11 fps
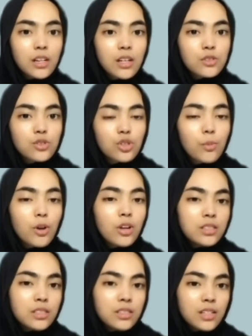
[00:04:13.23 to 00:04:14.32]
So
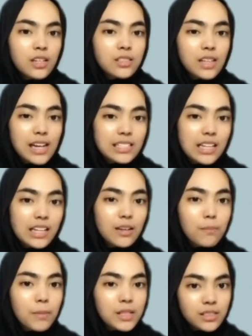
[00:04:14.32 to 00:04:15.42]
molicicide is actually the
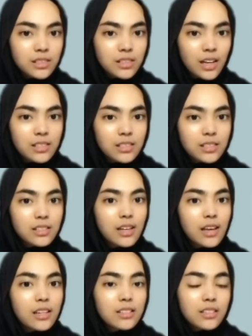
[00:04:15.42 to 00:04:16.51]
pesticides
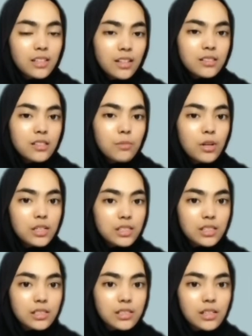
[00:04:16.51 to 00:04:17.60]
that kills the
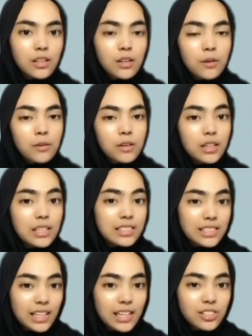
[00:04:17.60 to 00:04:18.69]
molluscs. In this
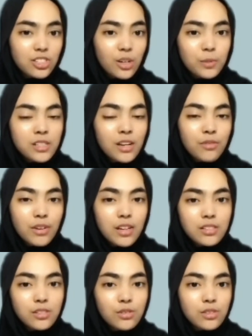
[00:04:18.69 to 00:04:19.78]
case, copper sulfate
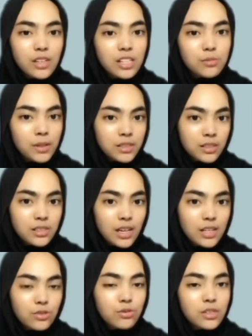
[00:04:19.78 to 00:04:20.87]
is used as
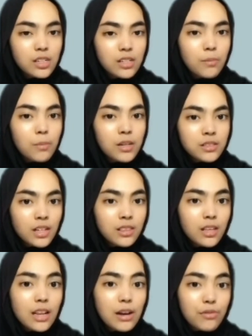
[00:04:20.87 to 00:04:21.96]
pesticide to kill the
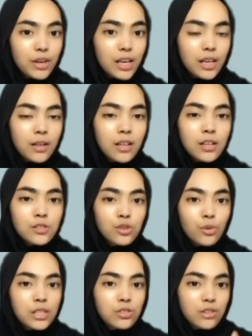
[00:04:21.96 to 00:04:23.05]
parasitic larvae. So
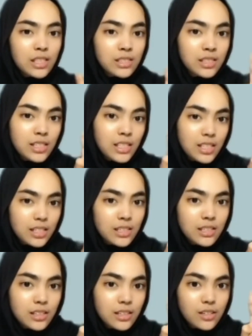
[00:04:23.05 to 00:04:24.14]
as you can see
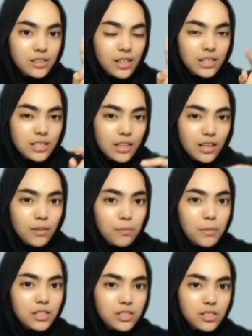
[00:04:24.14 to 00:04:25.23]
here, there is actually a
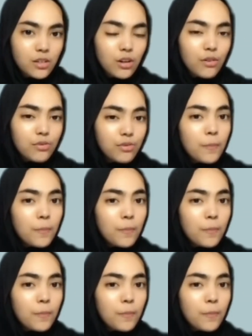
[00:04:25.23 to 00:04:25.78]
picture of